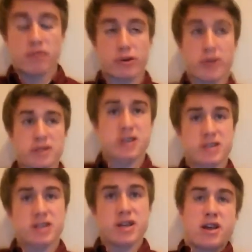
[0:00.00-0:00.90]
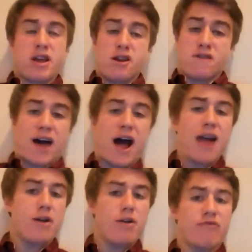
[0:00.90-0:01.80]
For instance, if
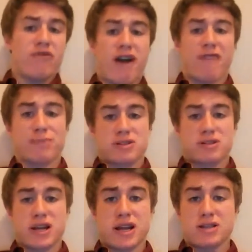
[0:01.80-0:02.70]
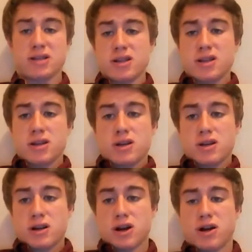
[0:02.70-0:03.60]
I own 5%
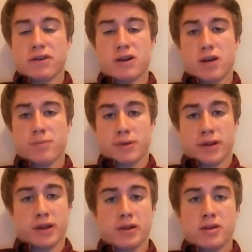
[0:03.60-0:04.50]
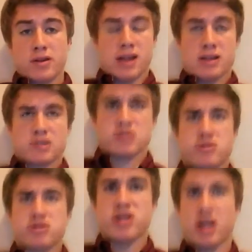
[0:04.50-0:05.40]
of a company that's
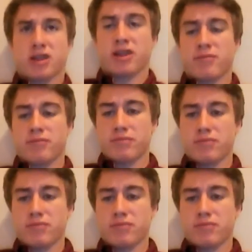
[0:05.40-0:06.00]
selling